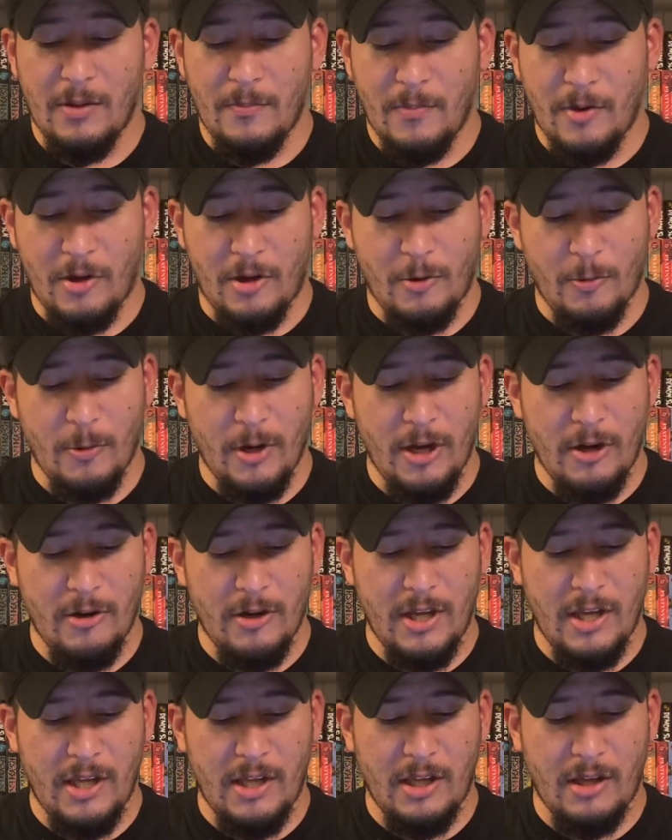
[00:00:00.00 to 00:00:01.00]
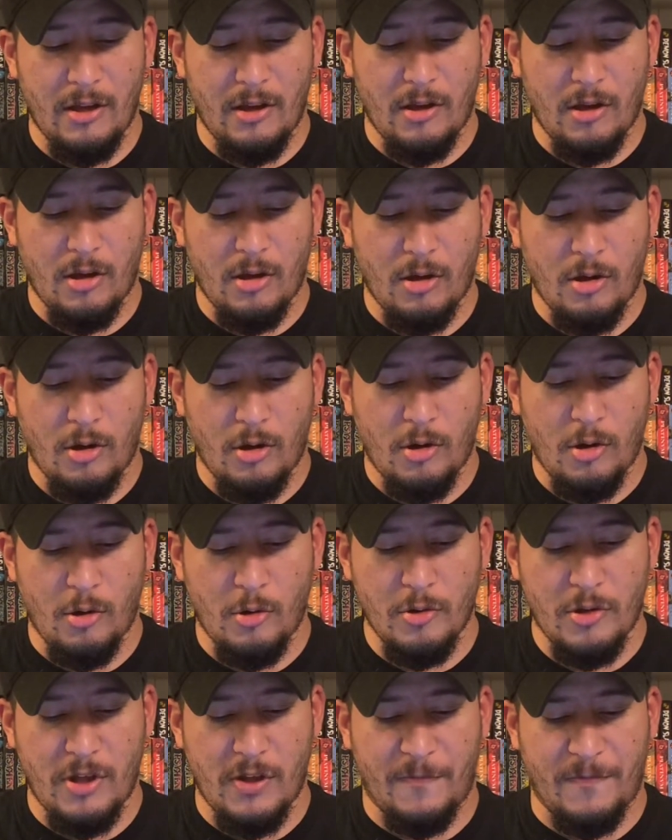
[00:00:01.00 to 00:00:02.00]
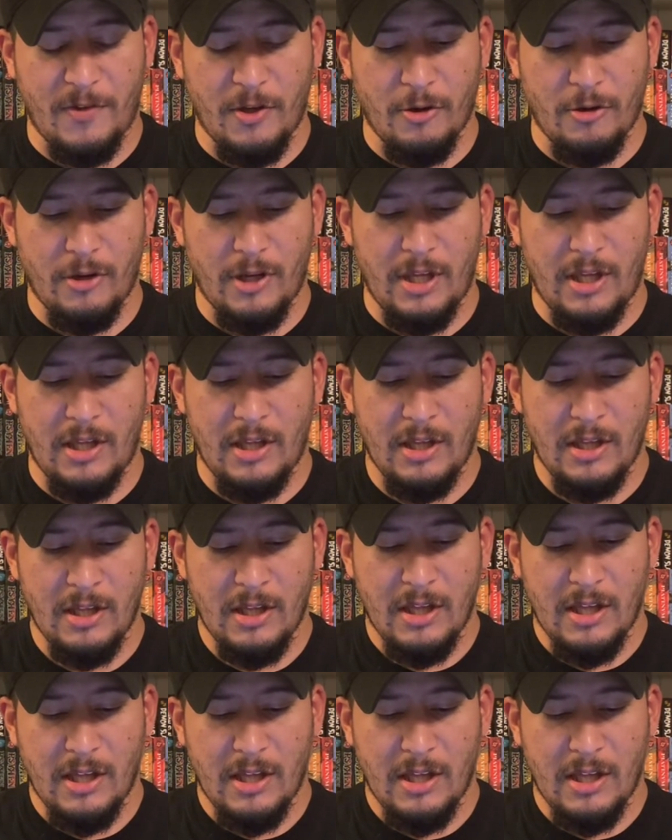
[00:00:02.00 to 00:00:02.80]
But Kariri Hoshifiri